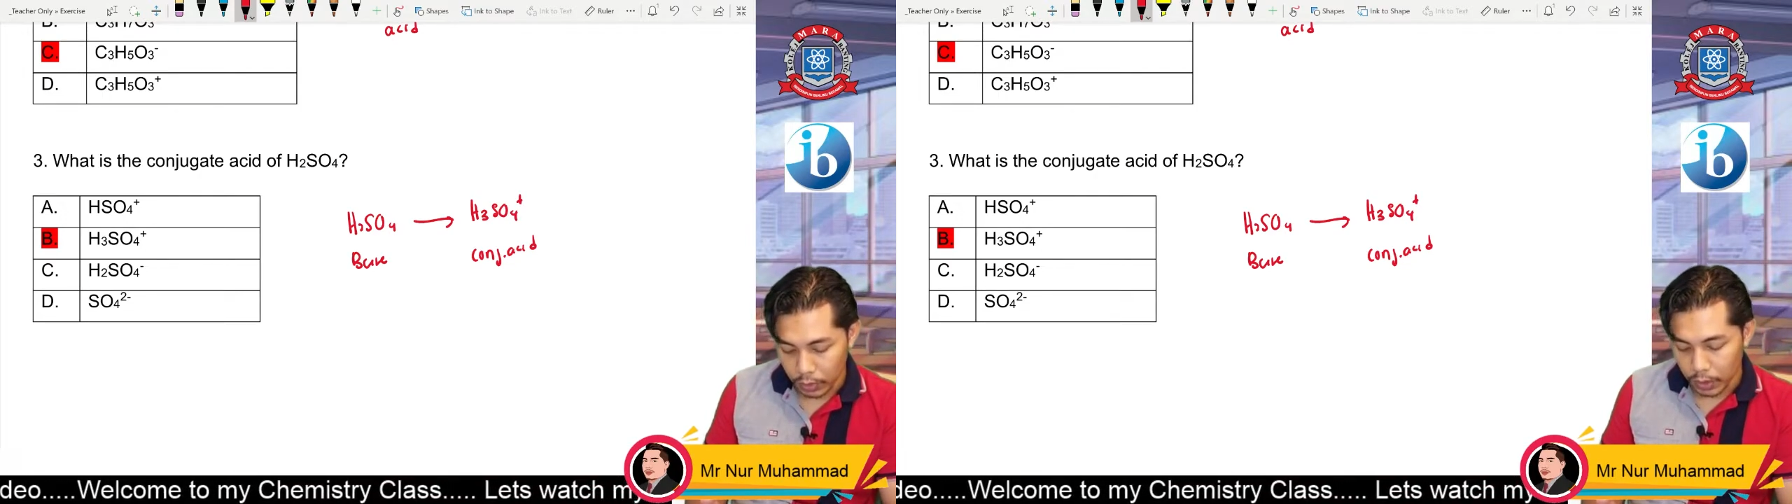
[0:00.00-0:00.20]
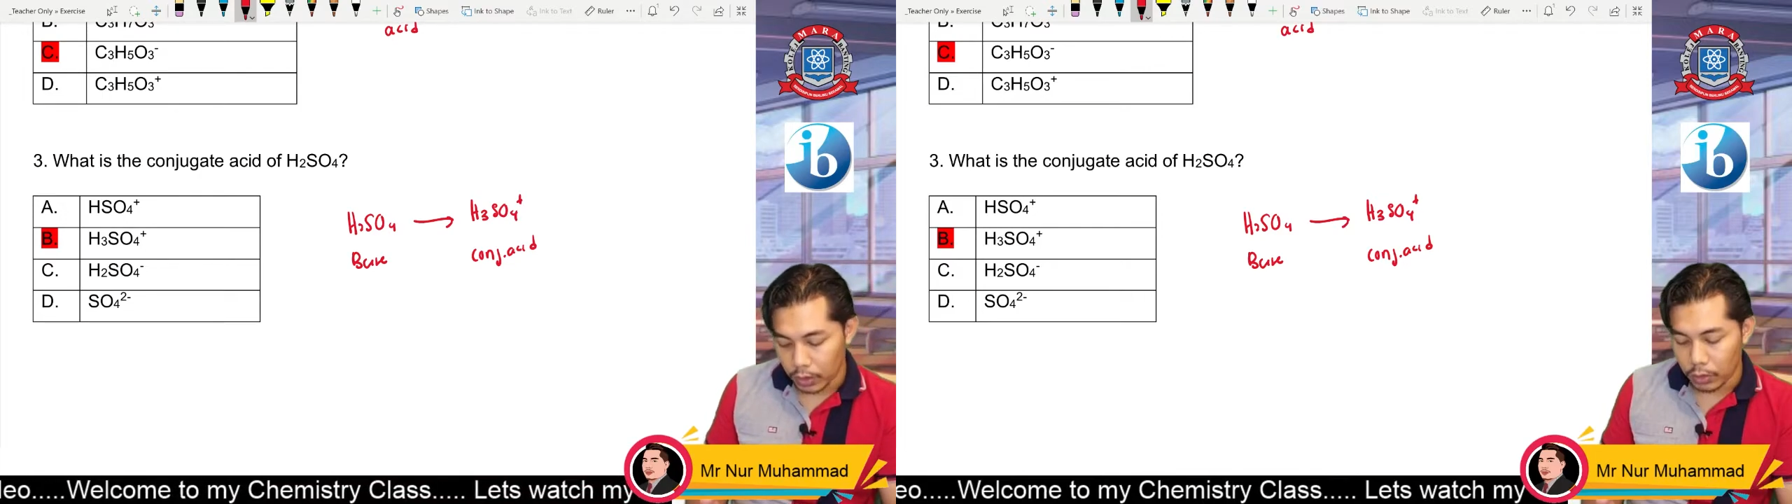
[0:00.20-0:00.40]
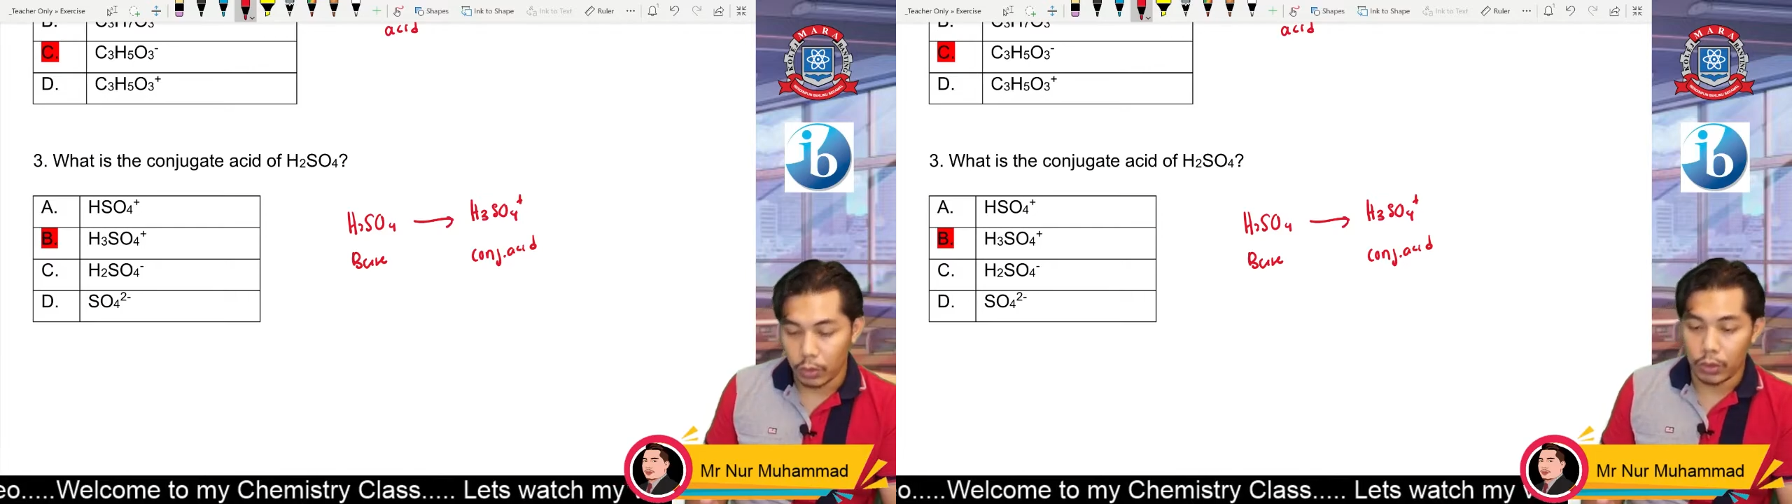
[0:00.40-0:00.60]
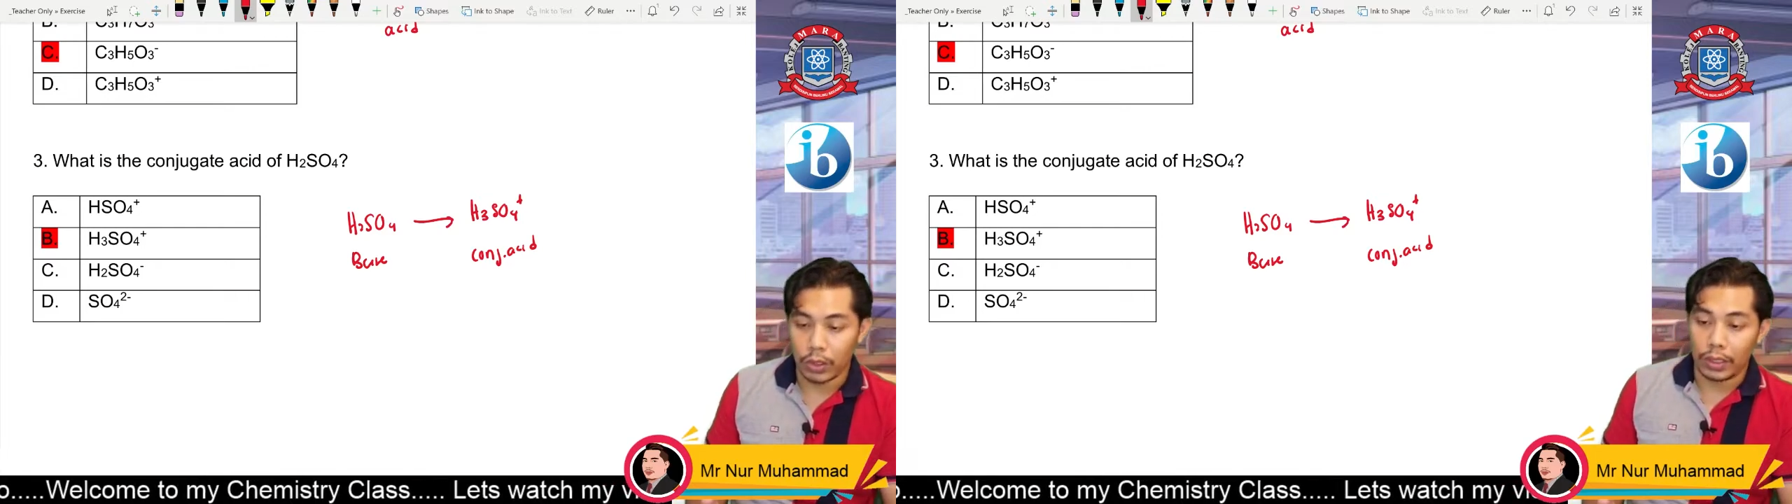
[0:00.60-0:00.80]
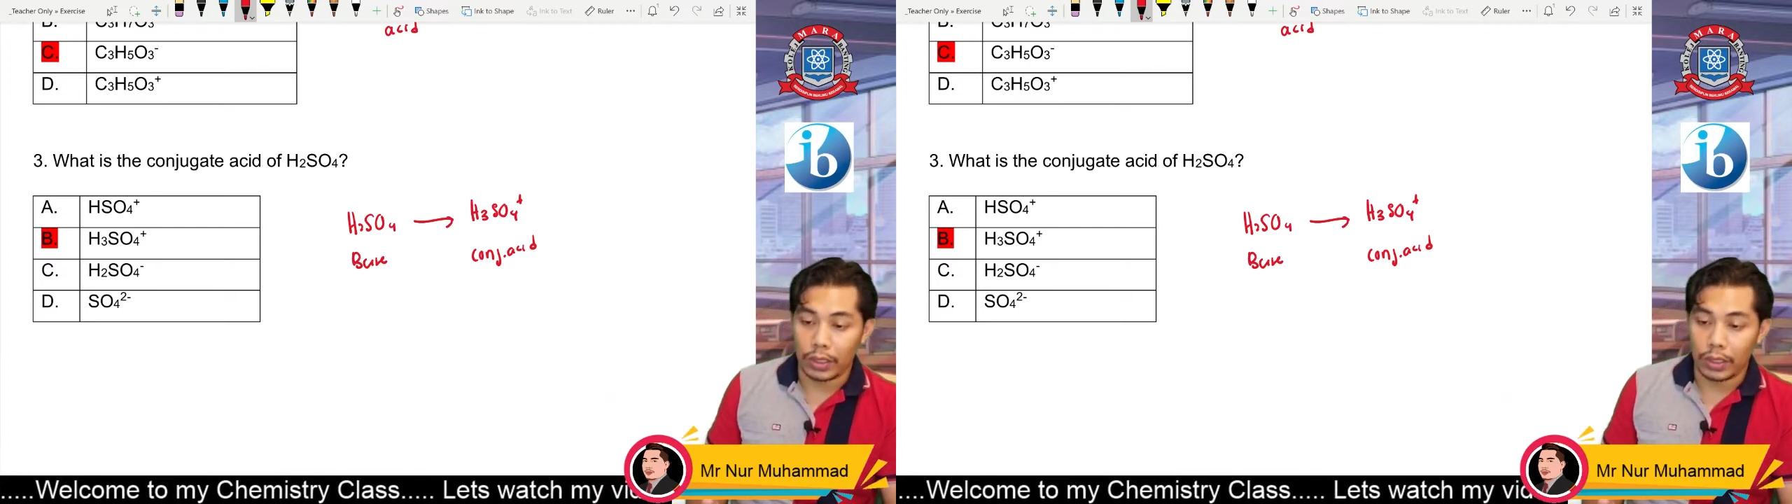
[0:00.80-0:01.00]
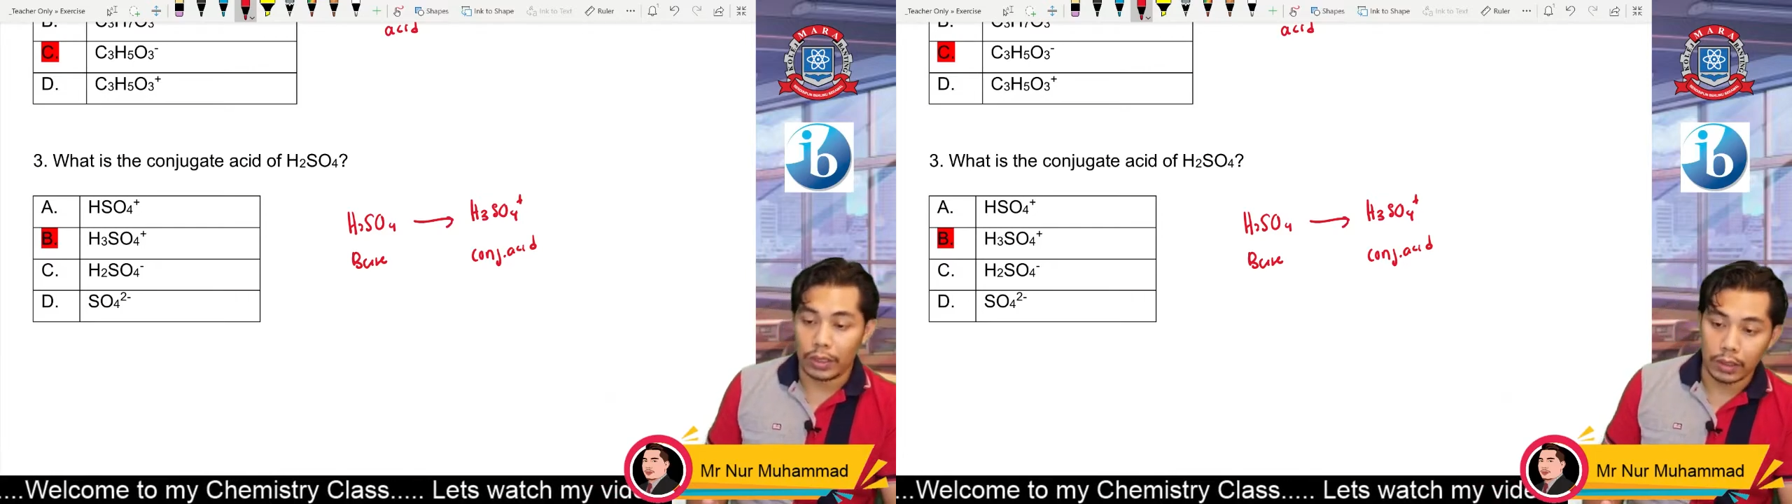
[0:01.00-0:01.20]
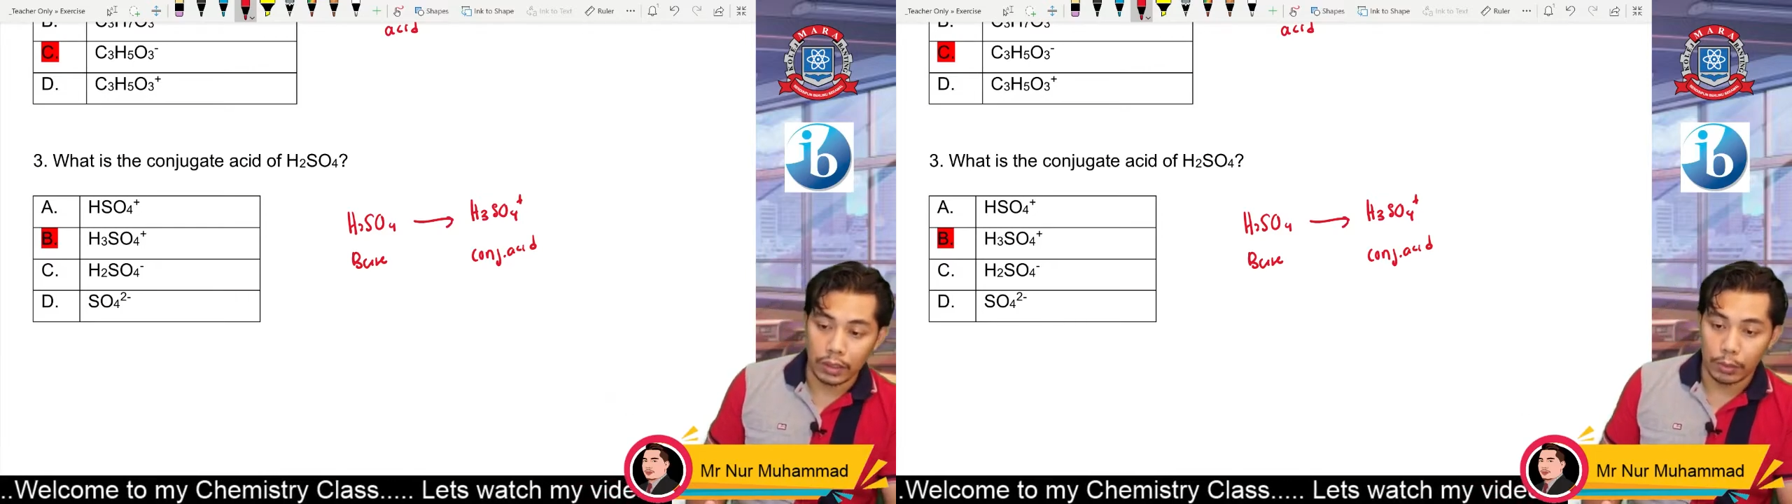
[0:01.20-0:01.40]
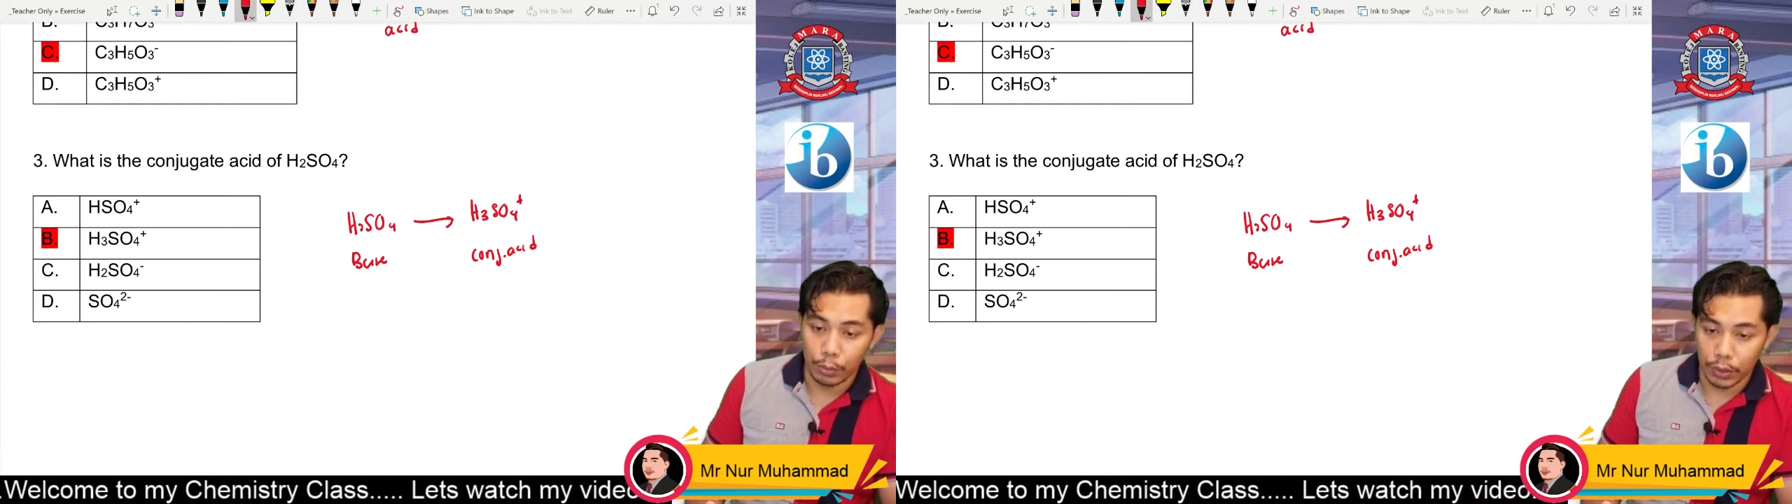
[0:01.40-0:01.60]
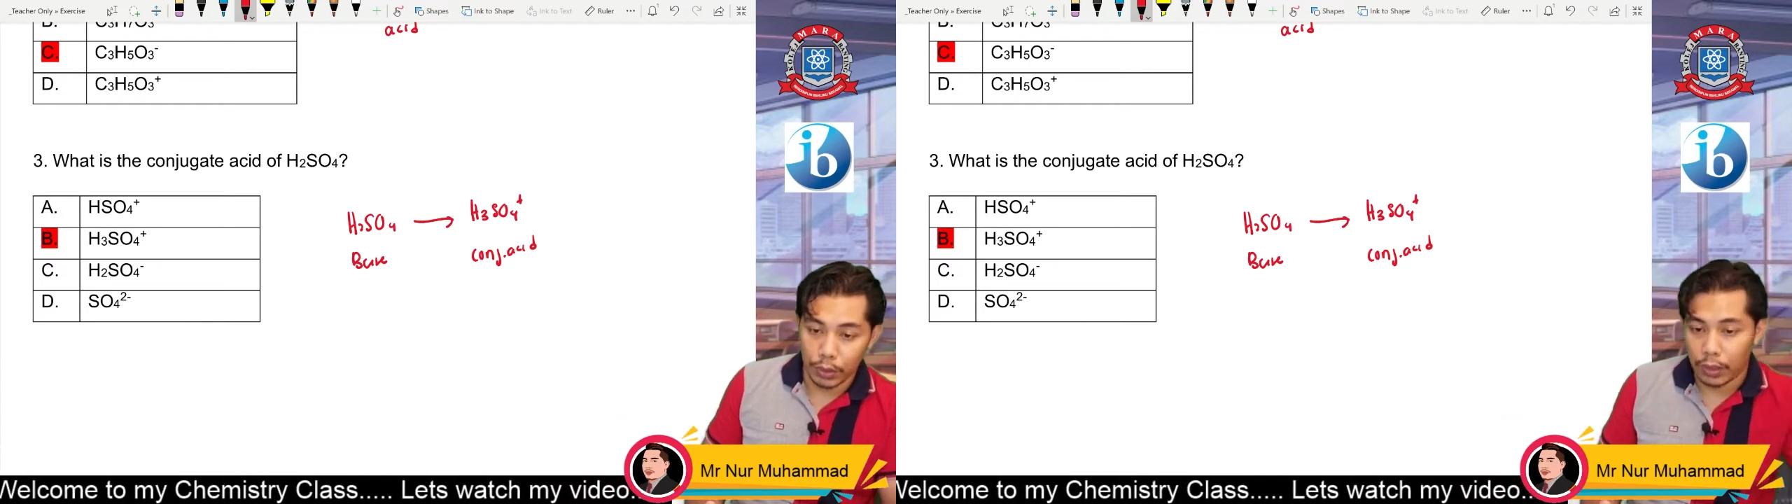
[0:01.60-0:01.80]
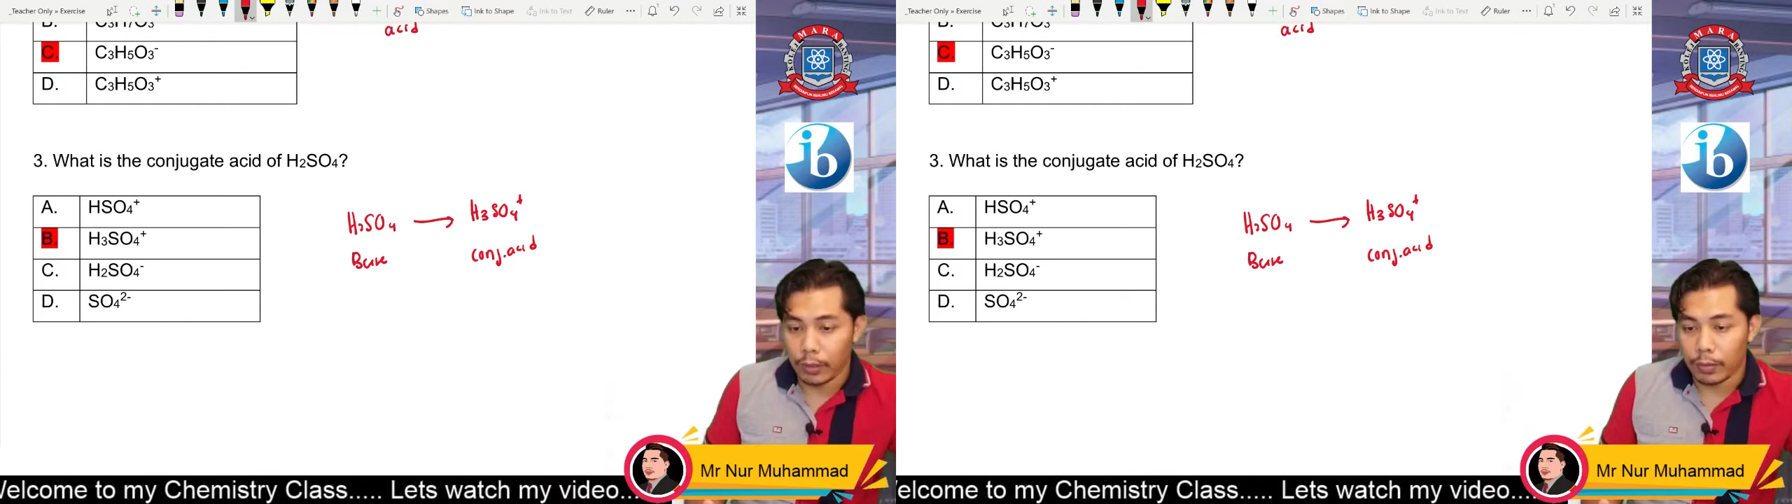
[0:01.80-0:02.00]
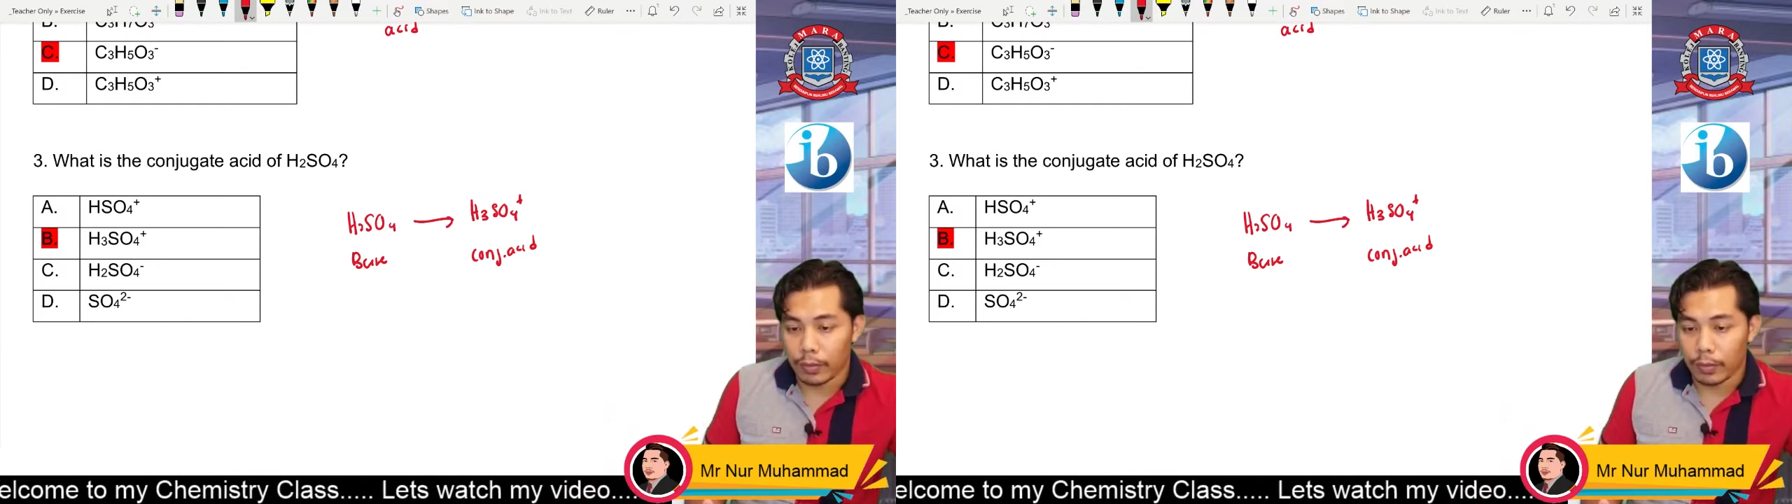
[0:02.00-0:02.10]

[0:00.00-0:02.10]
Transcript: So the answer is B. Okay,